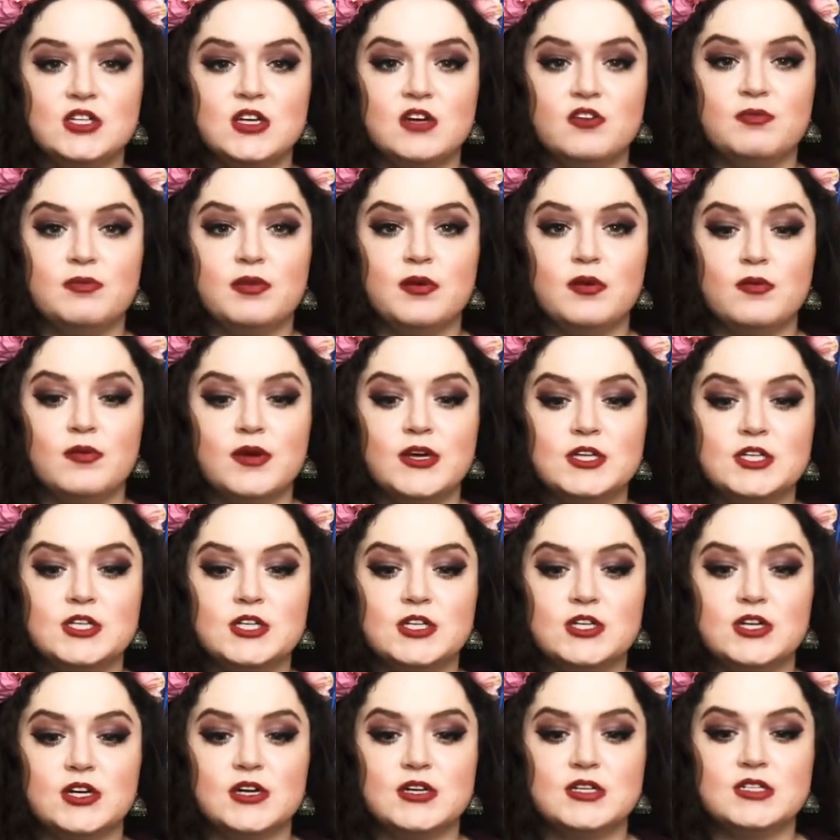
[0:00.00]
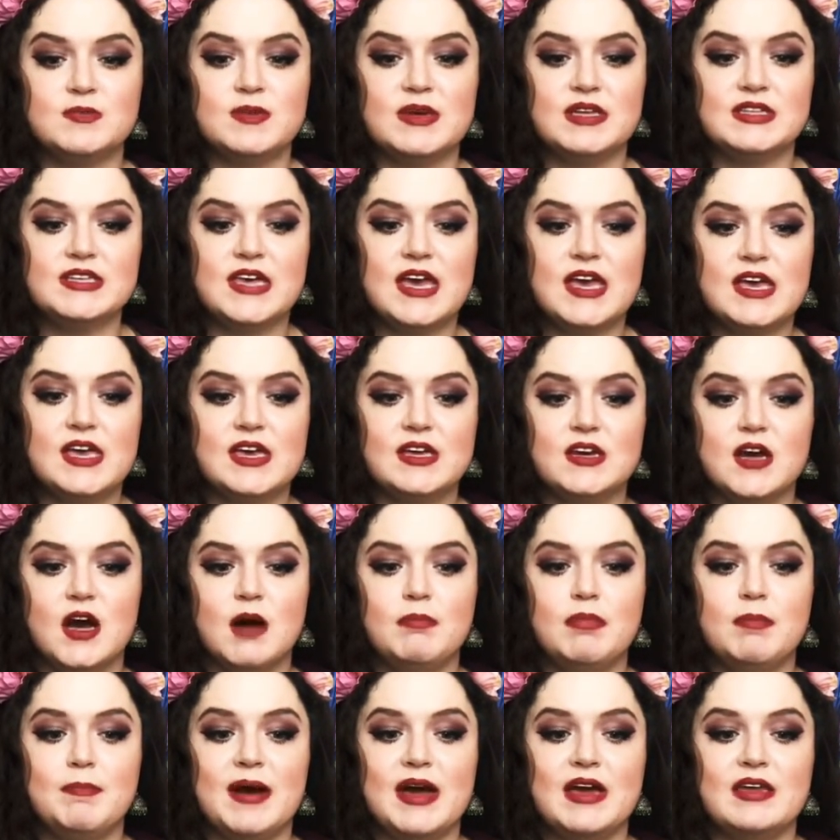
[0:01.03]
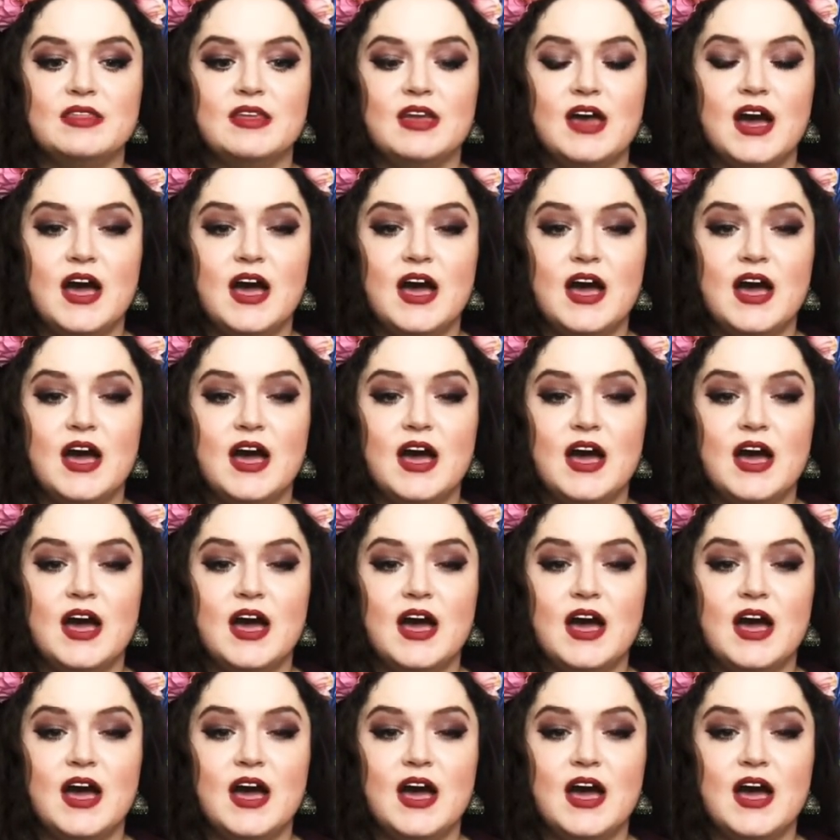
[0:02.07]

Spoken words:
of parishioners be taken up by the